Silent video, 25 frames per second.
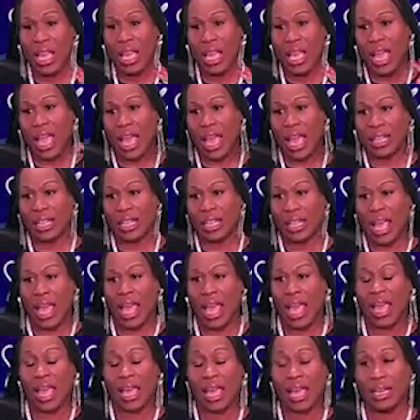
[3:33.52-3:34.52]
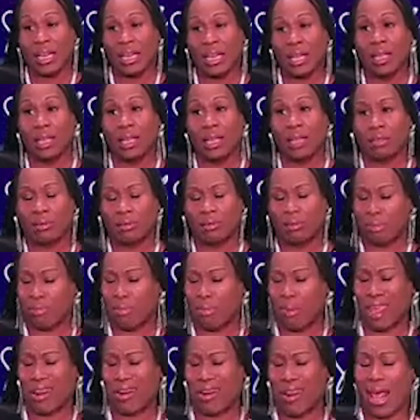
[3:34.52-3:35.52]
And then
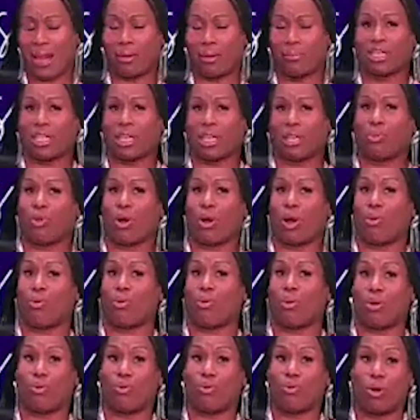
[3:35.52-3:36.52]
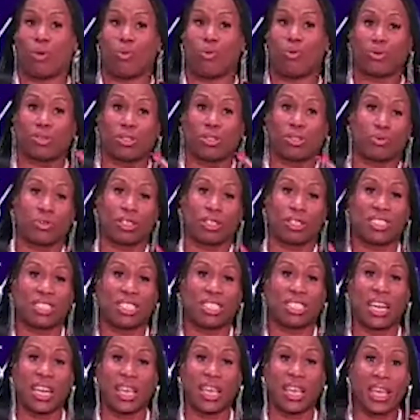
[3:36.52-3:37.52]
Mayor Adams said, whoa. The
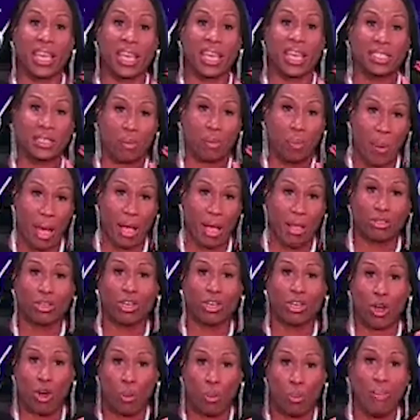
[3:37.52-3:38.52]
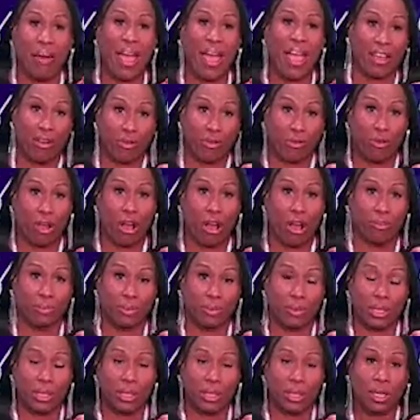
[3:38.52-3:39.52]
city is about to go
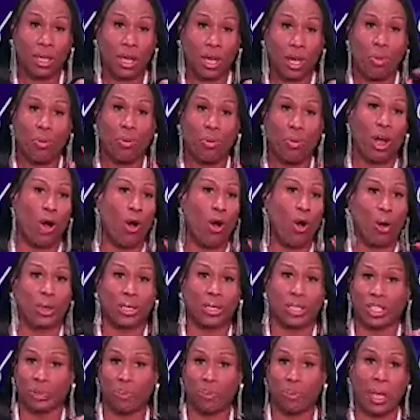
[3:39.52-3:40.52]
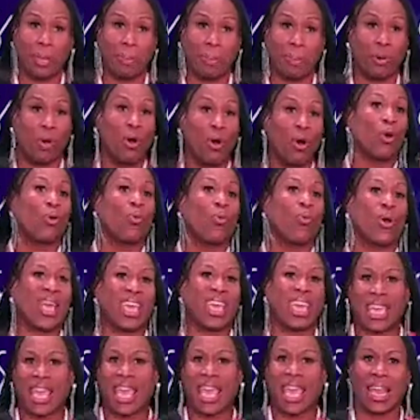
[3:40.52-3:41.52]
bankrupt with all these people.
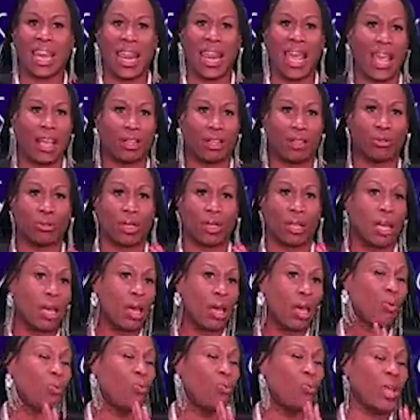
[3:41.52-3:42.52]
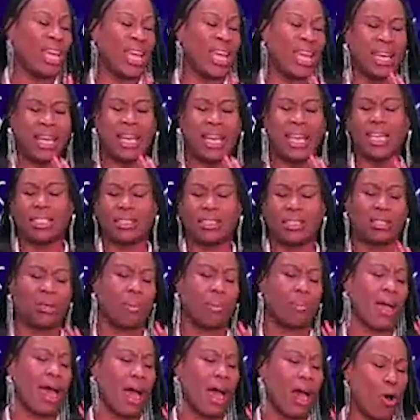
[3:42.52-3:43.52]
We can't handle it. We need
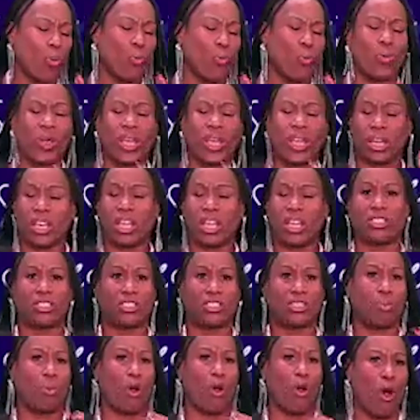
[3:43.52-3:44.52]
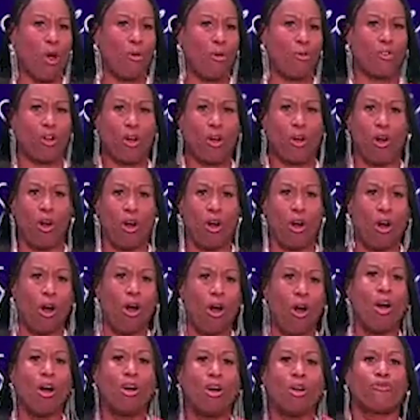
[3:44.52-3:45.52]
some help. We need some
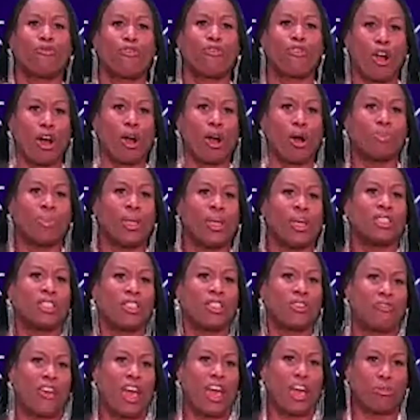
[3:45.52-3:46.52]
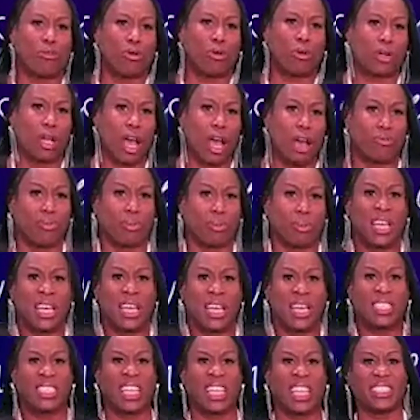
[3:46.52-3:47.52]
overhaul from the federal government.
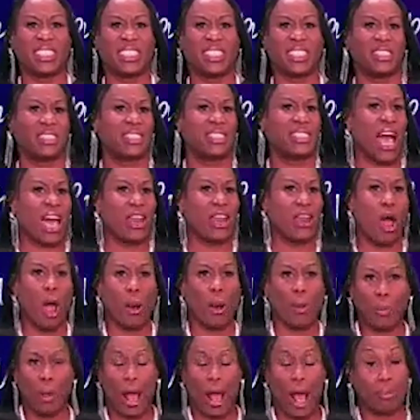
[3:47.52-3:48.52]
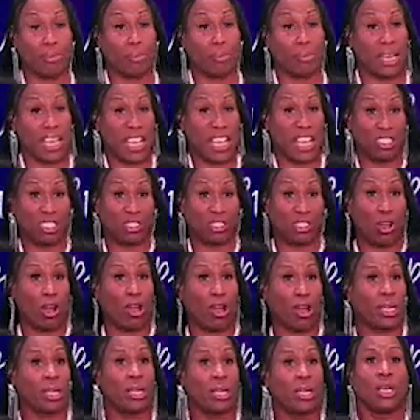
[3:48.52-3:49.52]
This is not our problem. He
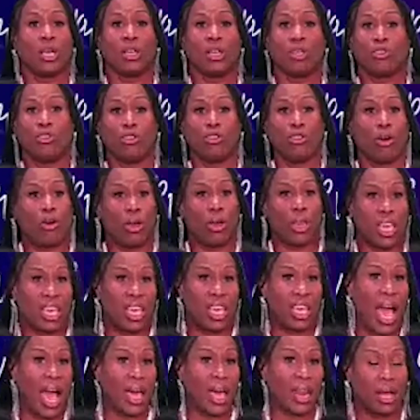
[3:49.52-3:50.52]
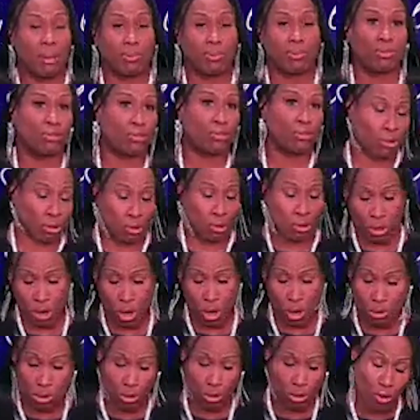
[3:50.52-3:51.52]
started, you know, he got up, you
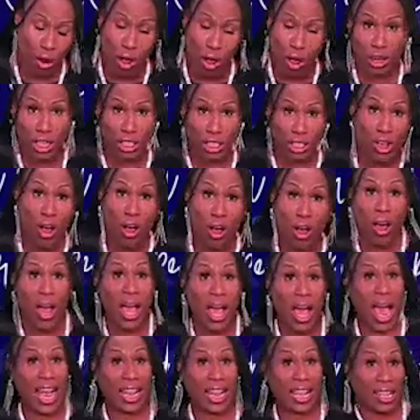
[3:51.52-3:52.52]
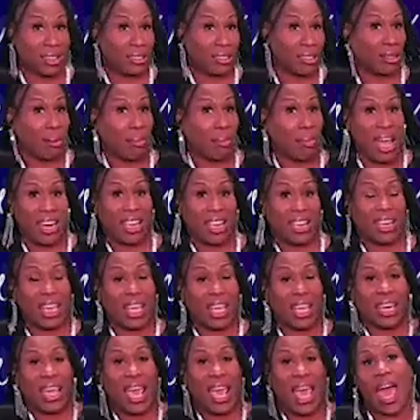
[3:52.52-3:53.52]
know, strong and tall. I guess somebody
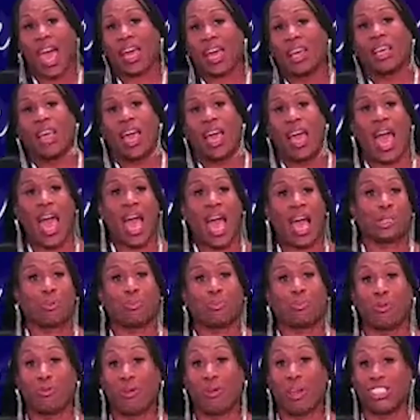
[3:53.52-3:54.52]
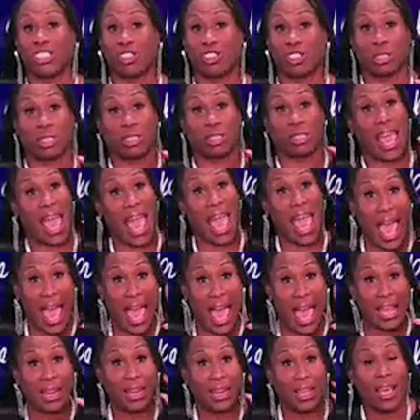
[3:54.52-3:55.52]
that
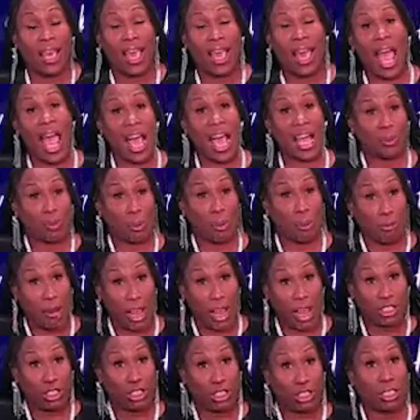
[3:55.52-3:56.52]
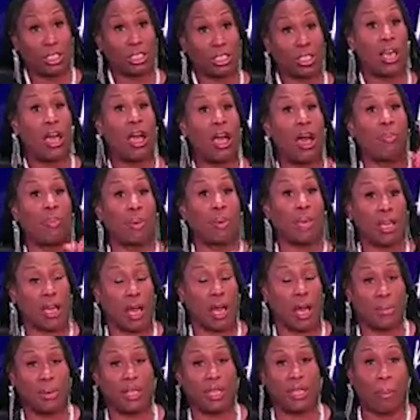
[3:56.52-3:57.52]
had aspirations of
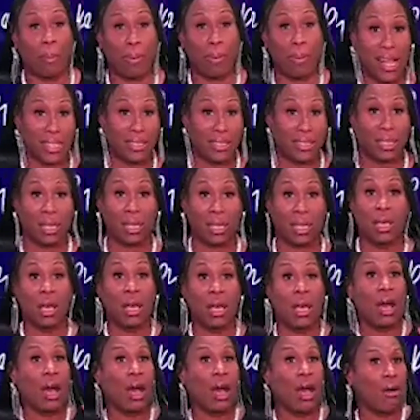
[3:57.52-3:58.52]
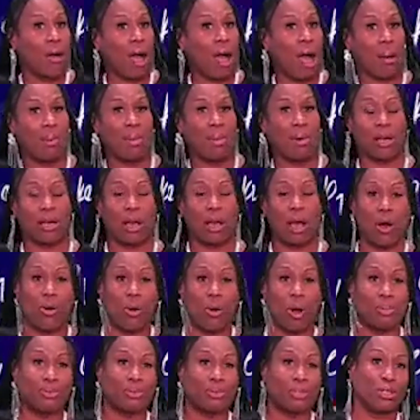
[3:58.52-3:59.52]
becoming the president. Oh, I'm going to
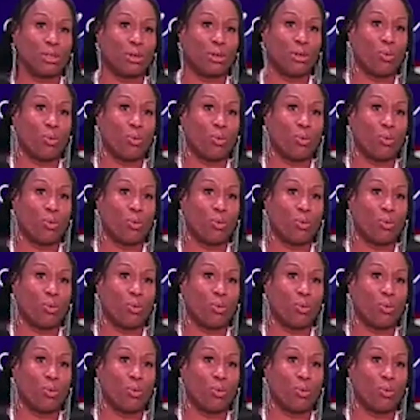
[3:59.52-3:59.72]
go up to the